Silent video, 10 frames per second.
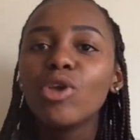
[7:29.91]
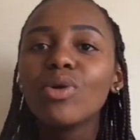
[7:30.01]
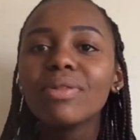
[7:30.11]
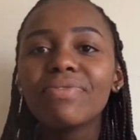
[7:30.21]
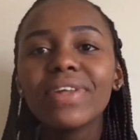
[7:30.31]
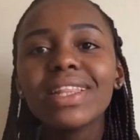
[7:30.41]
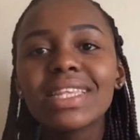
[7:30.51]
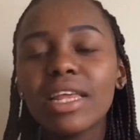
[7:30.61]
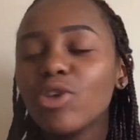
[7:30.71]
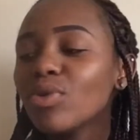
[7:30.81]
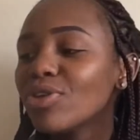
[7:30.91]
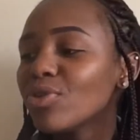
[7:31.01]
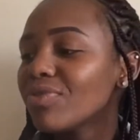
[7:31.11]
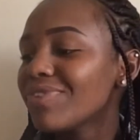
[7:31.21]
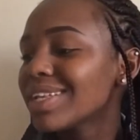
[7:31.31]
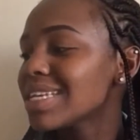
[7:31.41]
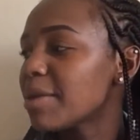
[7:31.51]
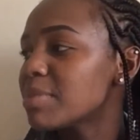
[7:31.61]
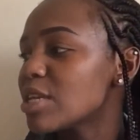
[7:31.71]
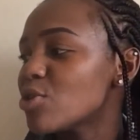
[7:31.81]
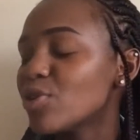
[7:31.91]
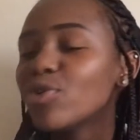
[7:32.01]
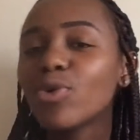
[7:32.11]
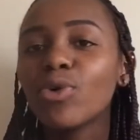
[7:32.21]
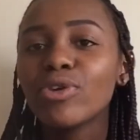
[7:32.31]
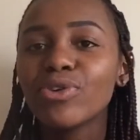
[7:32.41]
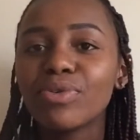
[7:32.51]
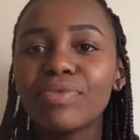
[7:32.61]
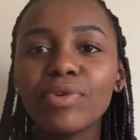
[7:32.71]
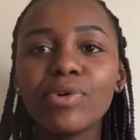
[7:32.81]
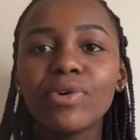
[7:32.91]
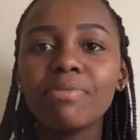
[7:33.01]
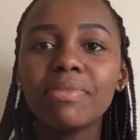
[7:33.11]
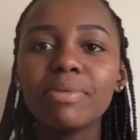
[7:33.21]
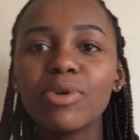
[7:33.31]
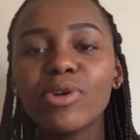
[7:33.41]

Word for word: you'll feel you you'll feel tempted to you know go to your phone,